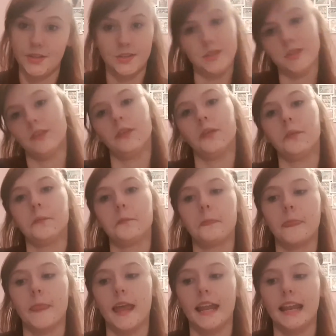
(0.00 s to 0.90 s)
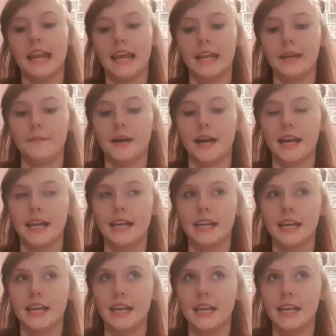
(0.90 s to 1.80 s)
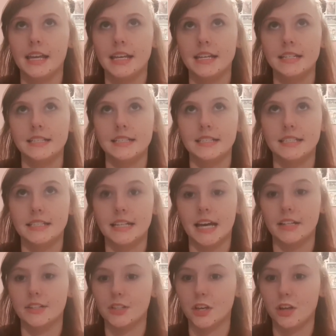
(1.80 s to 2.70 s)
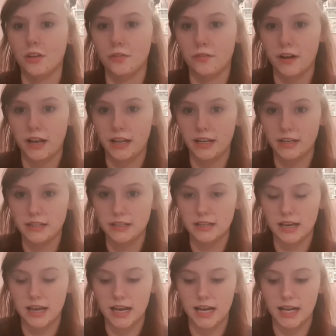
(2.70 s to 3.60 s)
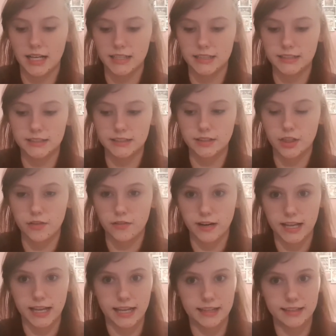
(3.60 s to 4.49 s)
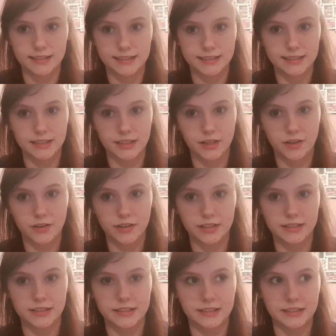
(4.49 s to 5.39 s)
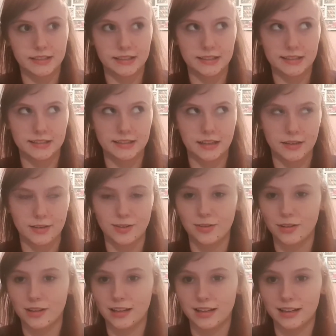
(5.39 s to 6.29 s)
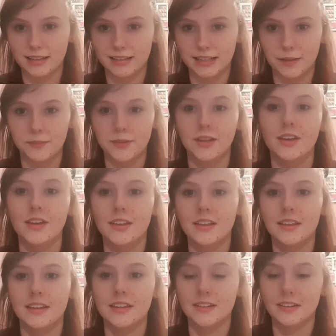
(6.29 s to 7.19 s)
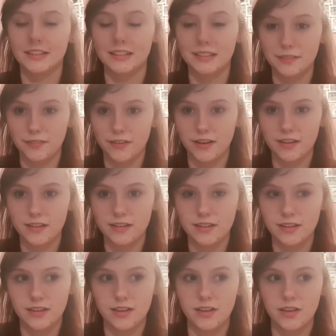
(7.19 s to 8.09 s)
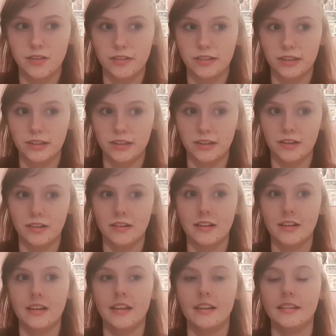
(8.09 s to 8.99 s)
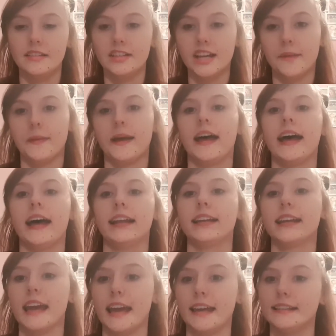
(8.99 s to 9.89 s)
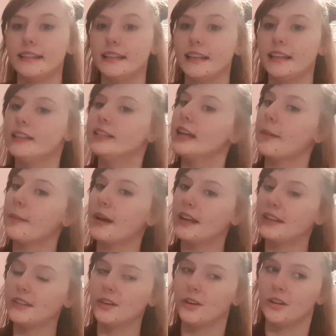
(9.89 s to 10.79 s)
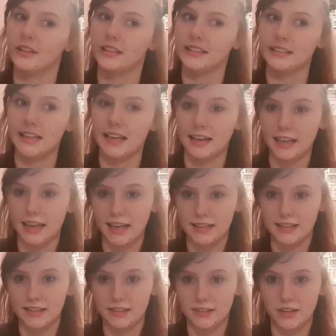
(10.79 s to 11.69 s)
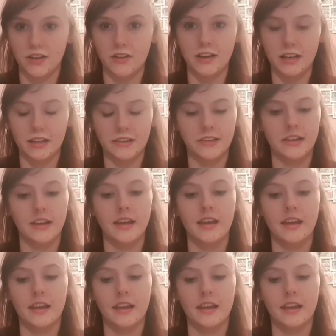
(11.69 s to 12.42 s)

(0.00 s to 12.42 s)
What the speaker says: So, and then my dad's girlfriend has 3 kids. I don't know their last names. It's Christopher, who's the son, Gemma and Casey. Gemma is the oldest and Casey is the youngest.